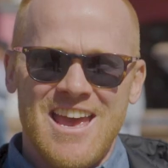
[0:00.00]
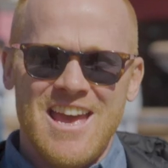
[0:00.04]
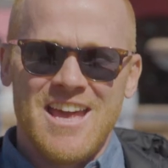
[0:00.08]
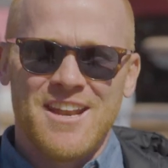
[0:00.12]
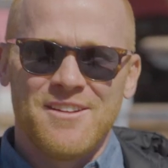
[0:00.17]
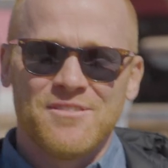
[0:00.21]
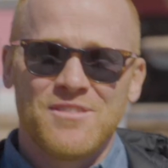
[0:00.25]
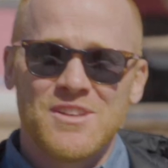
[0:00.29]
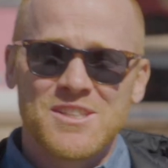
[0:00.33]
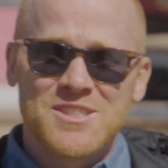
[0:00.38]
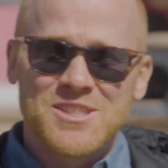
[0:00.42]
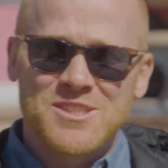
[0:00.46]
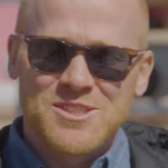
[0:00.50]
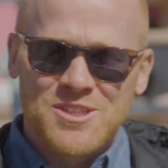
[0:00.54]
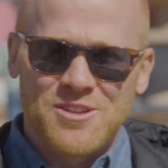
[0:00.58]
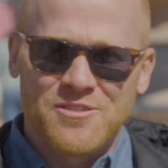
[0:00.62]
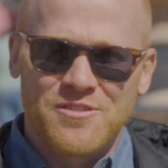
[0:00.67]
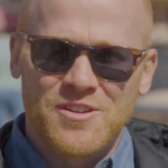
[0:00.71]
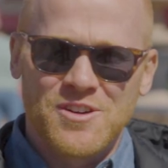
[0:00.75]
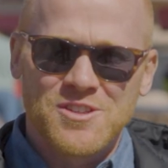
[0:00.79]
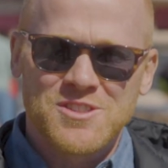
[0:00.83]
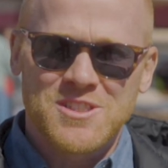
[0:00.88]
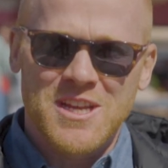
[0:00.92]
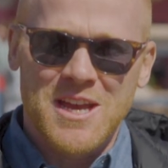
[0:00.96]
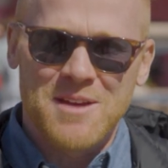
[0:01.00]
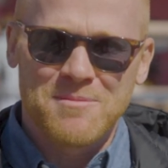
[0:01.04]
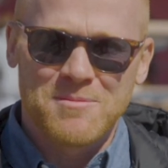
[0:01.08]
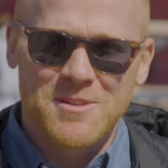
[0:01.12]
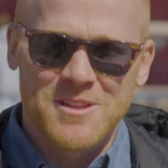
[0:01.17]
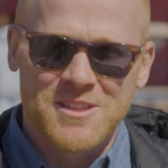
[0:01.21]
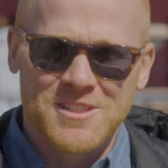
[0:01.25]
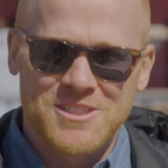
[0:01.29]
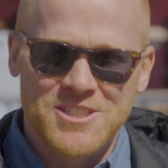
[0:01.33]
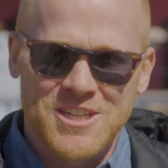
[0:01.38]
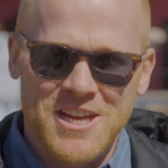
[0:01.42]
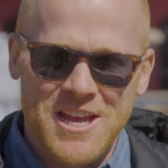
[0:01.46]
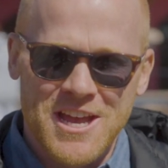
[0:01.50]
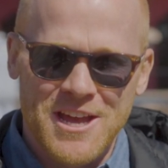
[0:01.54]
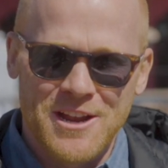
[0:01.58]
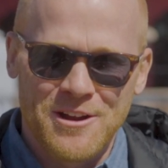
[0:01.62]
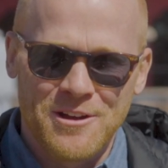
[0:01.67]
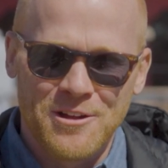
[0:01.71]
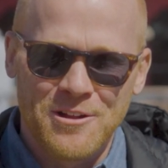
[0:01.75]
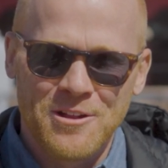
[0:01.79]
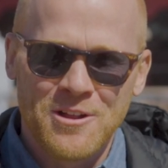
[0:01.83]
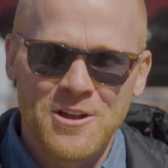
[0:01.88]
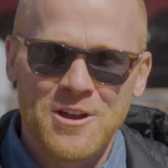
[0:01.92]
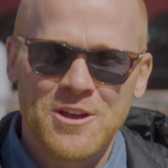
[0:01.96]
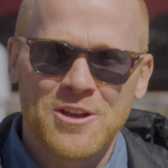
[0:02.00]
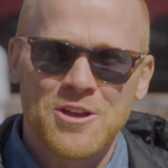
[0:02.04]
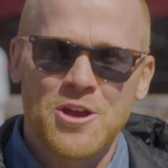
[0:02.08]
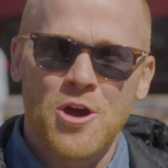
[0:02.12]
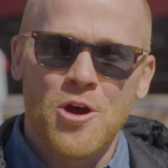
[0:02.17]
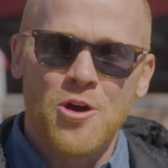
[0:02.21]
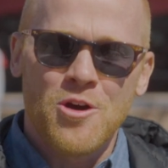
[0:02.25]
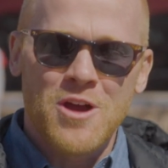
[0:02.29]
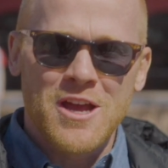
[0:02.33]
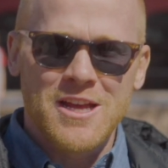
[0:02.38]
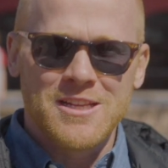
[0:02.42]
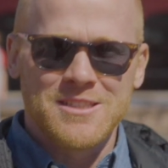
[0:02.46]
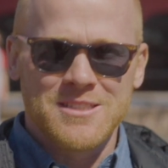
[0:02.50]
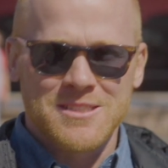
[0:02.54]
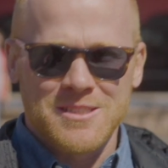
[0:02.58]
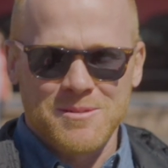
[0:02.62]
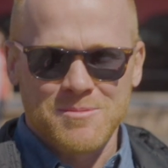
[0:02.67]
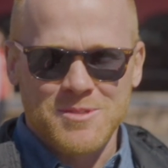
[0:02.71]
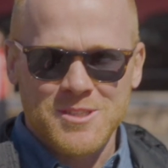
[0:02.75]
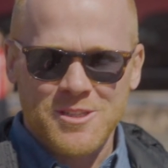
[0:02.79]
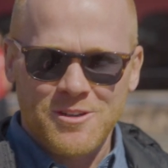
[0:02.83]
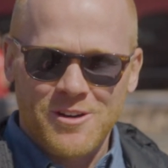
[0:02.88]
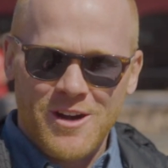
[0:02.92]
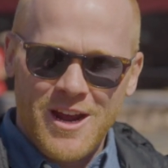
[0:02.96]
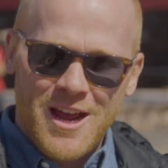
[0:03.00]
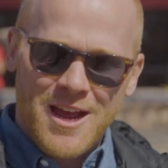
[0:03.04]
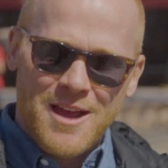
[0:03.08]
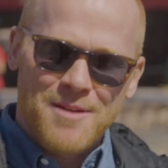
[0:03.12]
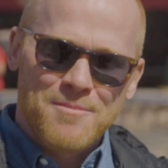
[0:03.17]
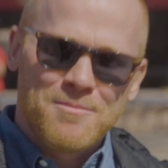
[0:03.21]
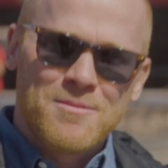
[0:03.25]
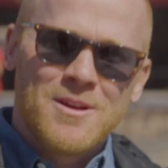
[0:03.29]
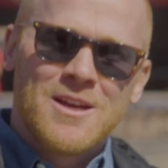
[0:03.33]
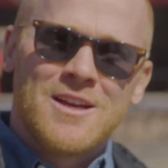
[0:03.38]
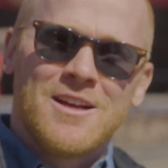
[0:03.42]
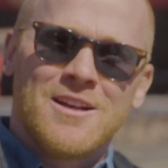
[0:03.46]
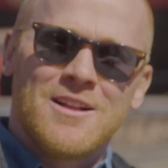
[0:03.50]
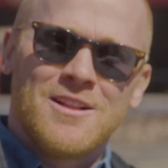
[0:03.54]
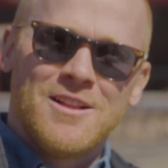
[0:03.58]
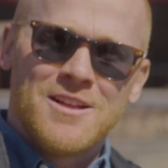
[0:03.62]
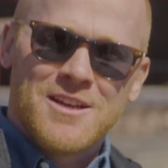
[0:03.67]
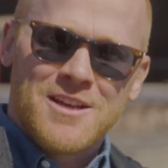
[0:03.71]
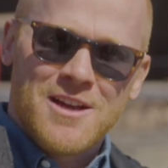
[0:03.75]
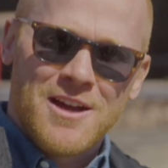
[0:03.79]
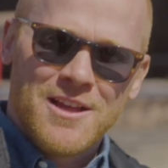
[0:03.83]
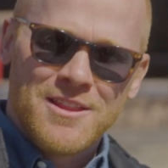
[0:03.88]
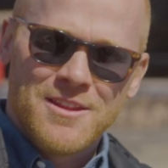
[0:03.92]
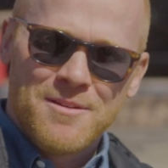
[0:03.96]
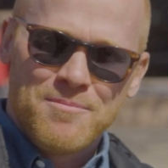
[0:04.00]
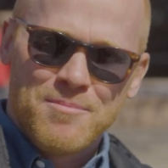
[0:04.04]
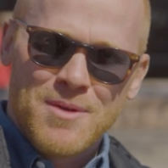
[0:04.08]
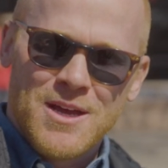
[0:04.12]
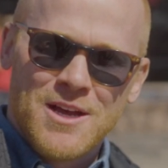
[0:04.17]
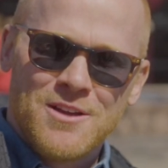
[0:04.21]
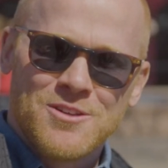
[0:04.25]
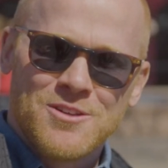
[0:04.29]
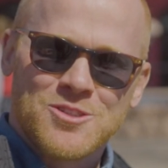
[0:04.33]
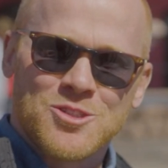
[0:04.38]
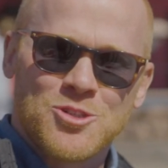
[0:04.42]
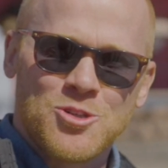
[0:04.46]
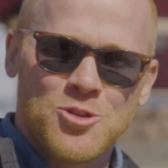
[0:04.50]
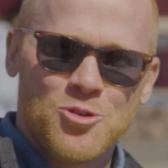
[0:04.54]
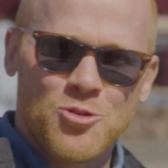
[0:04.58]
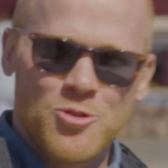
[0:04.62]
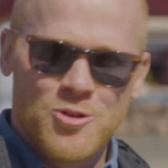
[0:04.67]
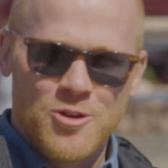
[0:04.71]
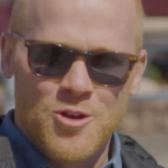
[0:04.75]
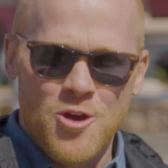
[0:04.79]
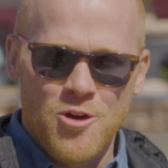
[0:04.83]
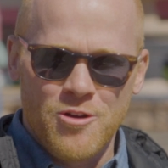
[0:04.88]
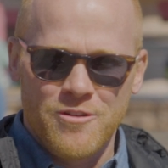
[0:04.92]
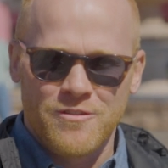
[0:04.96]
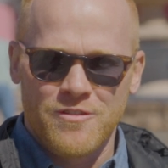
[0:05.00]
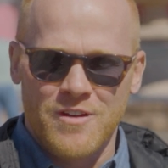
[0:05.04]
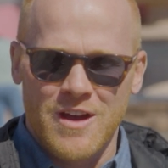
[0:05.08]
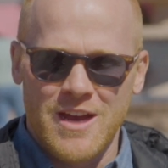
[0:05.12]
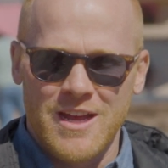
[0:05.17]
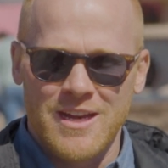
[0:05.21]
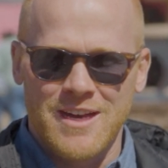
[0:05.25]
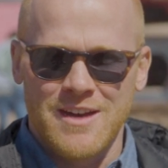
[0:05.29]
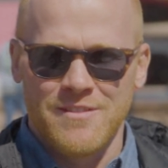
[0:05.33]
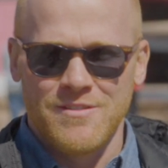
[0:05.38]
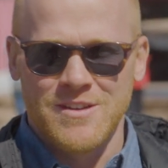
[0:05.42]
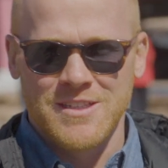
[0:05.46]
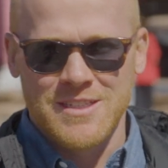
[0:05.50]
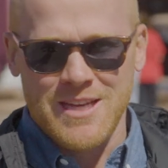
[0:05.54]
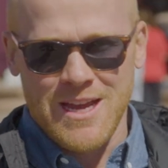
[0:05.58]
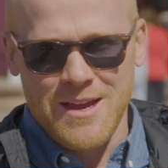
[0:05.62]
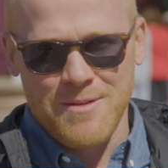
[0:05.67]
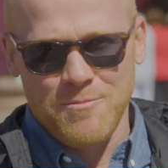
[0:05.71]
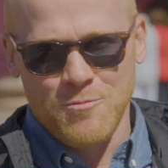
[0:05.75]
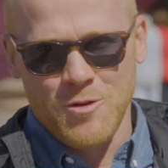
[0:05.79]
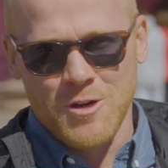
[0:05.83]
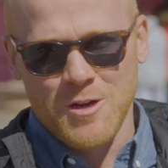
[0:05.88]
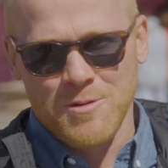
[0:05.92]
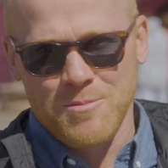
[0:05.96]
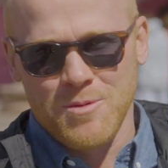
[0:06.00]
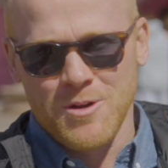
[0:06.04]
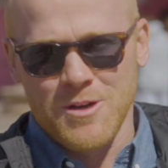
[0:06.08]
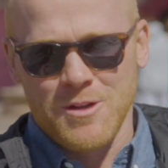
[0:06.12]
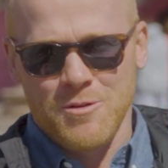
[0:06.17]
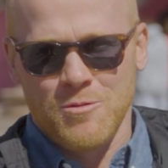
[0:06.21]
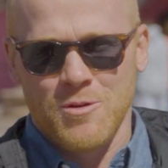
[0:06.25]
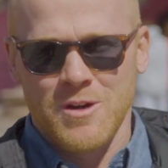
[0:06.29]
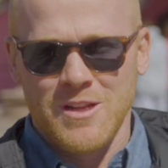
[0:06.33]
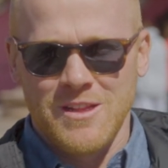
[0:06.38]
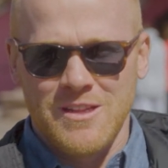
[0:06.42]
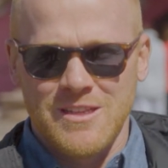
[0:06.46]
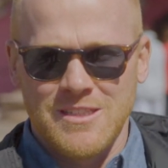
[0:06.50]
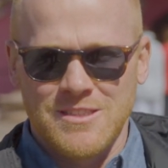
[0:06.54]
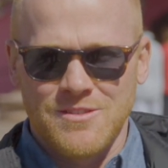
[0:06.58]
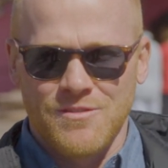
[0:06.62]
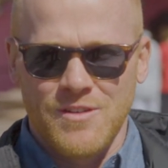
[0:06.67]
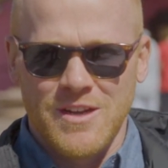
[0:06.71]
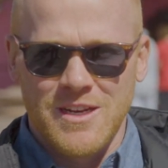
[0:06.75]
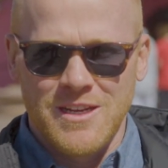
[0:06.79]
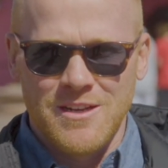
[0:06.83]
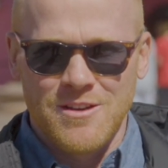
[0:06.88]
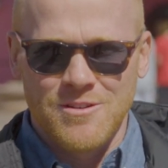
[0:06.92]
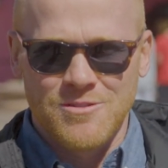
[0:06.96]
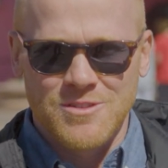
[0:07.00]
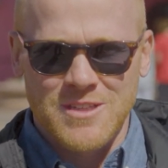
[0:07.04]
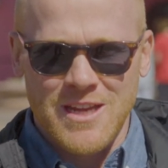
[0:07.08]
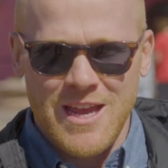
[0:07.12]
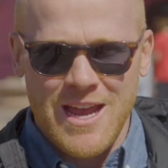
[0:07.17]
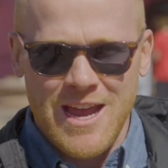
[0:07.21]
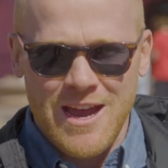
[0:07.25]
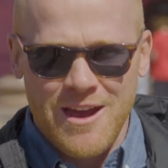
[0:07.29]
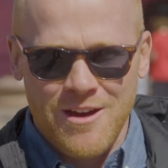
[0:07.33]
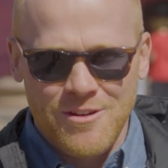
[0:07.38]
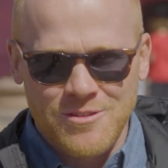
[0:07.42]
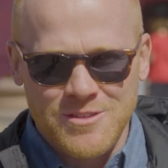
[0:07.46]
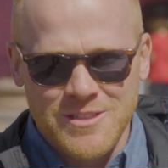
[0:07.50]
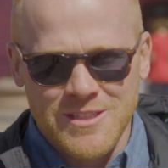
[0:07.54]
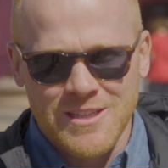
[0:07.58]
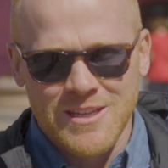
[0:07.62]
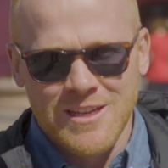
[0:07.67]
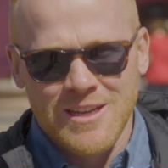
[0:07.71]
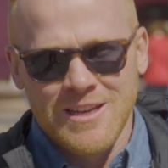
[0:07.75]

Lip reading: And if this is your first time to the channel, go ahead and subscribe. Click on the bell so you're notified every time we're putting one of these videos out.